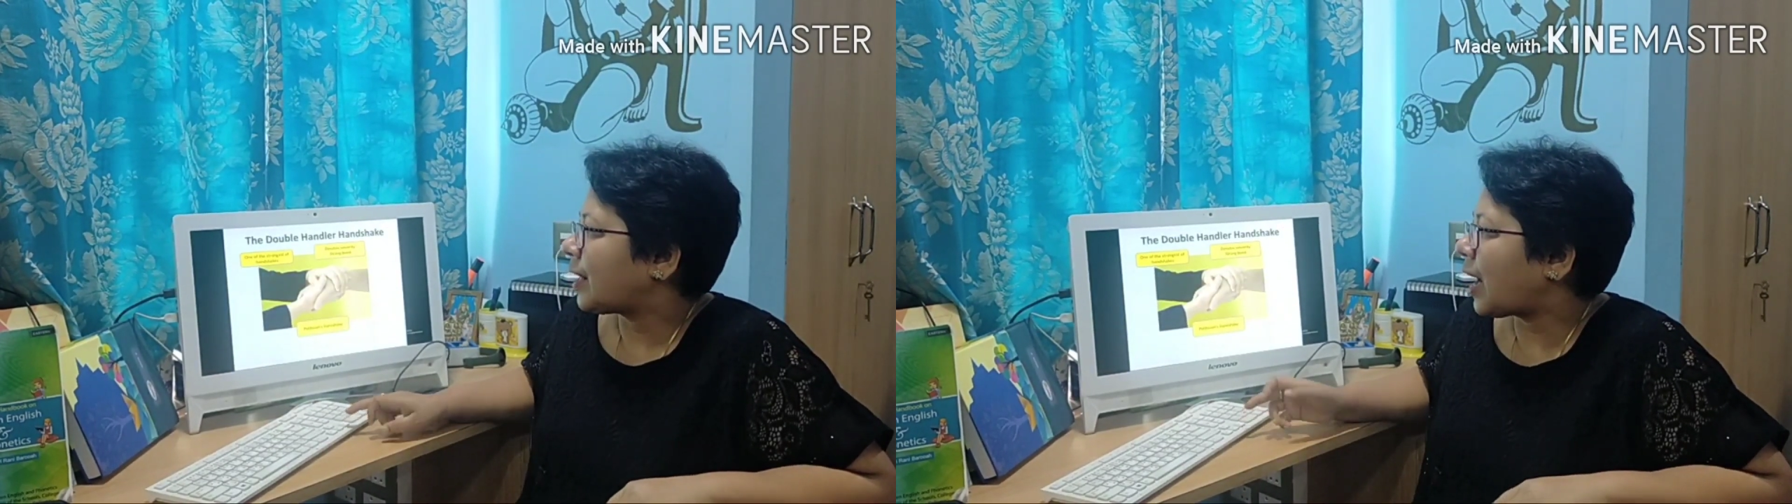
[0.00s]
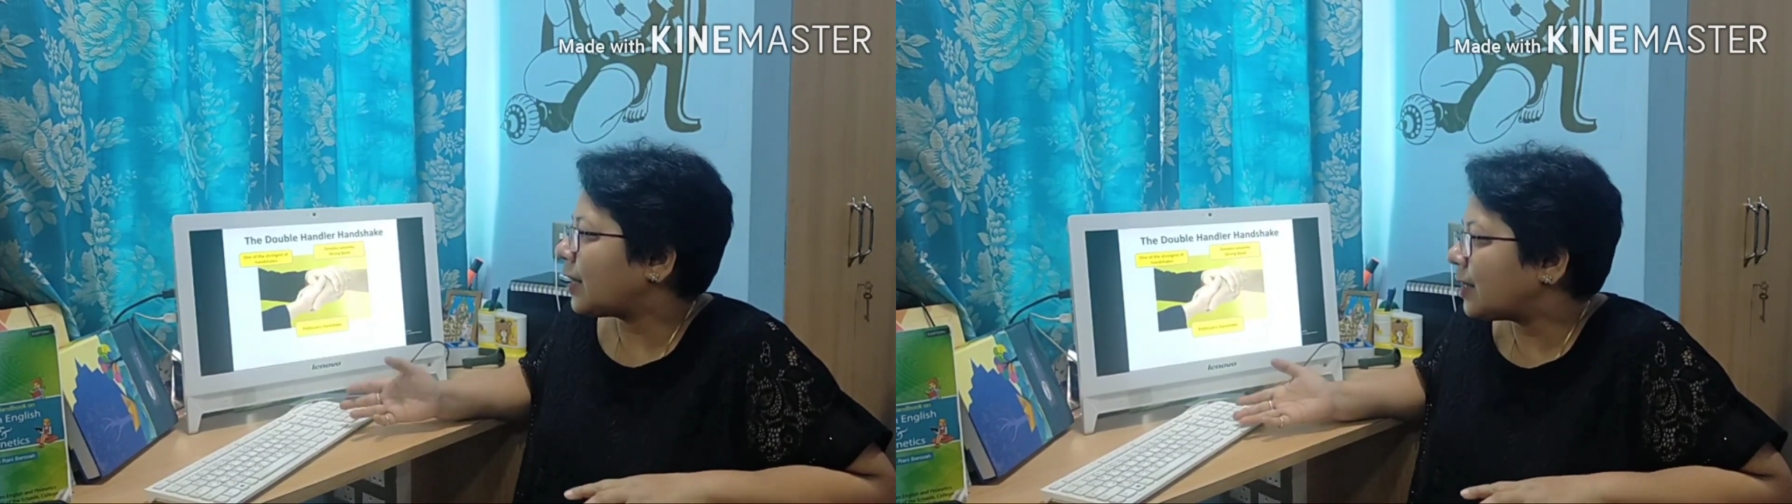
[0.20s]

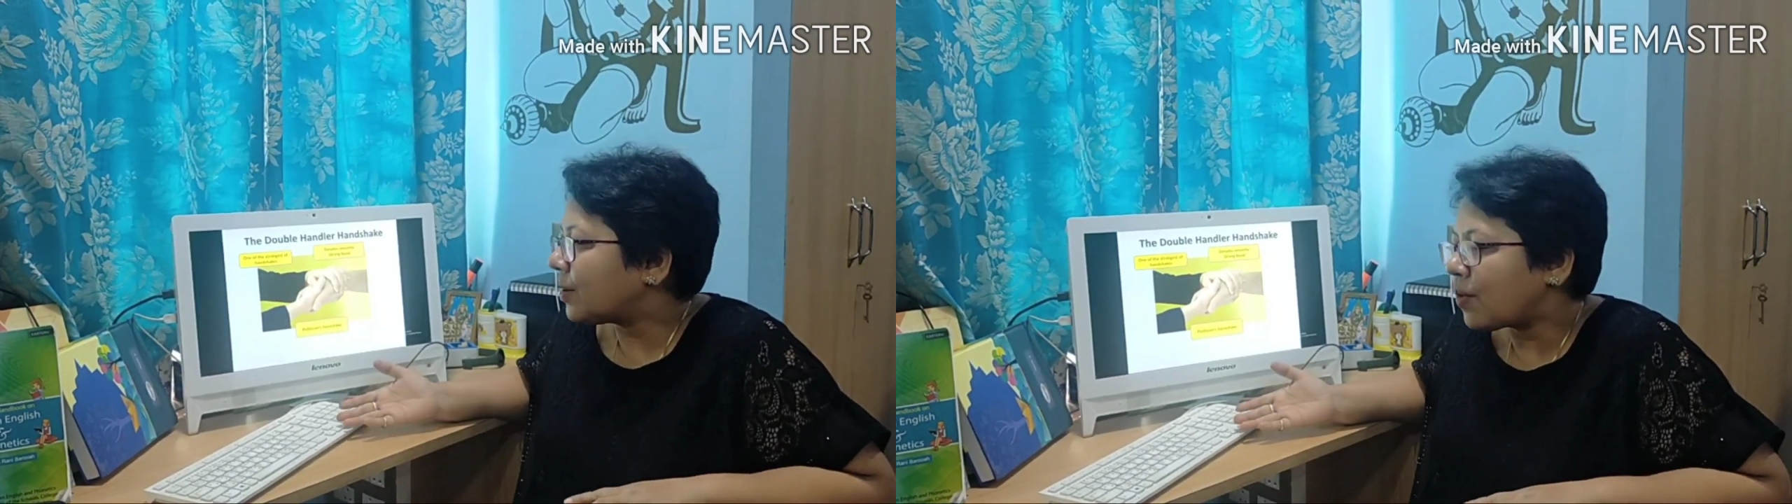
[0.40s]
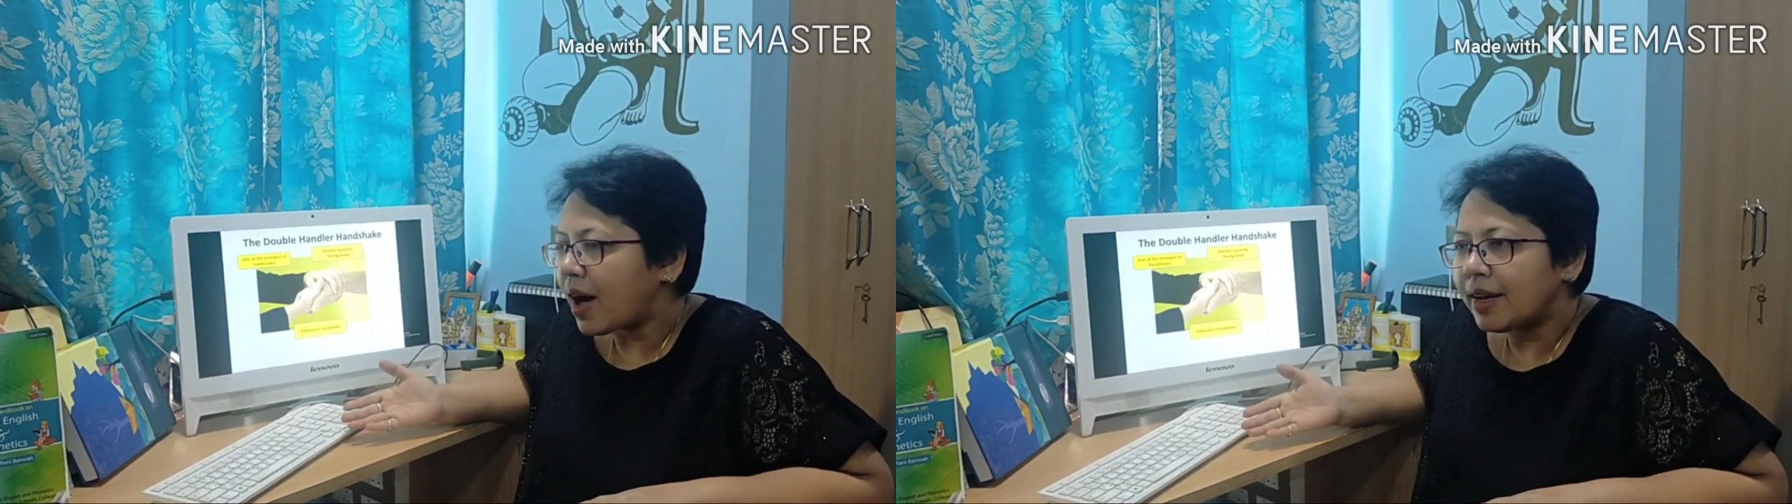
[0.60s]
Another
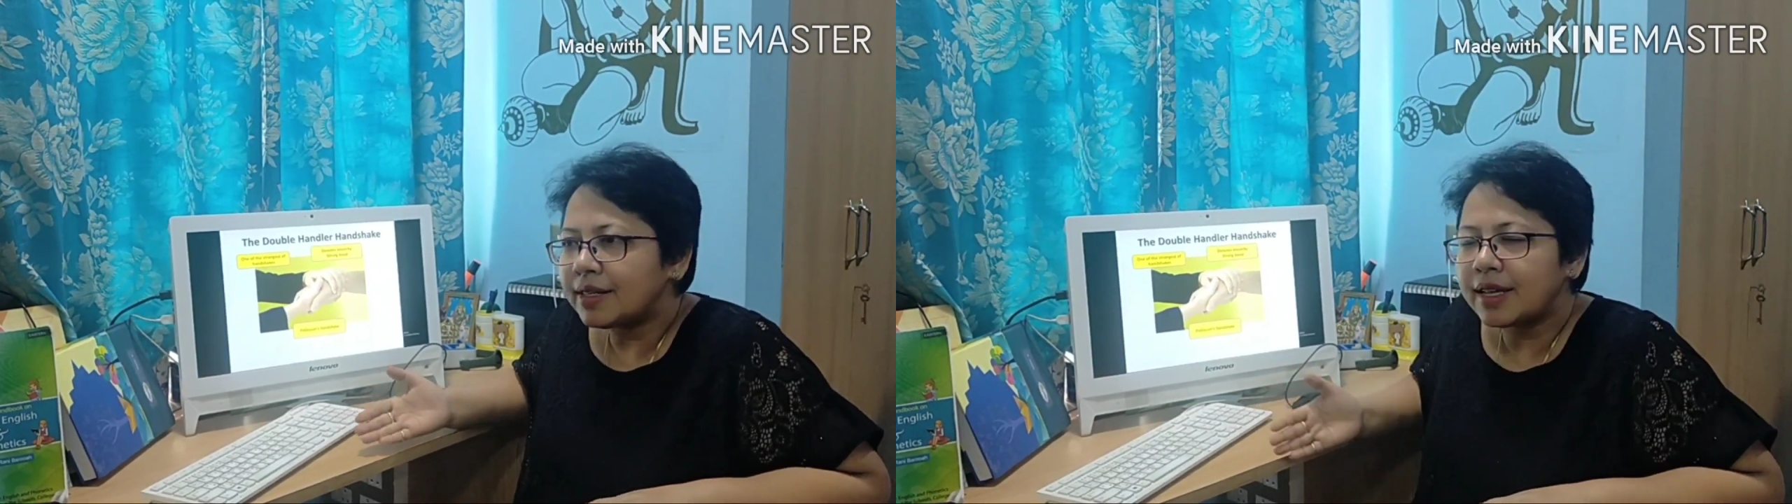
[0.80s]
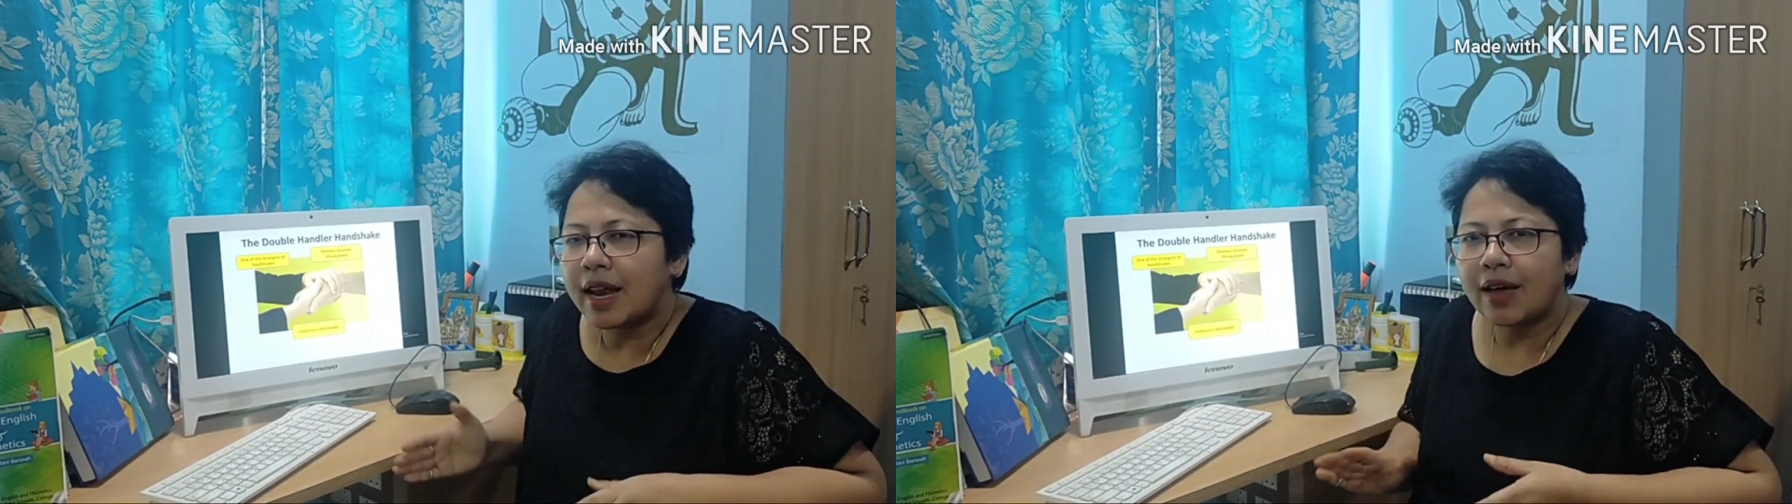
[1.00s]
one is
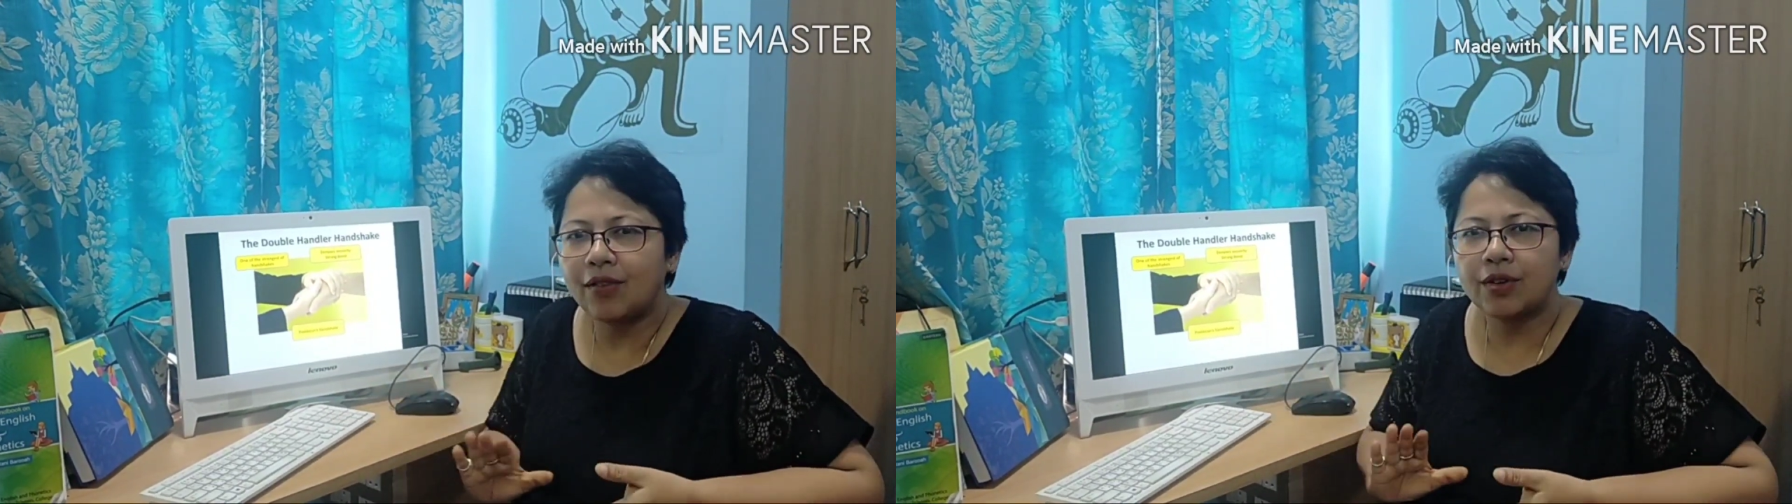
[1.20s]
that, have you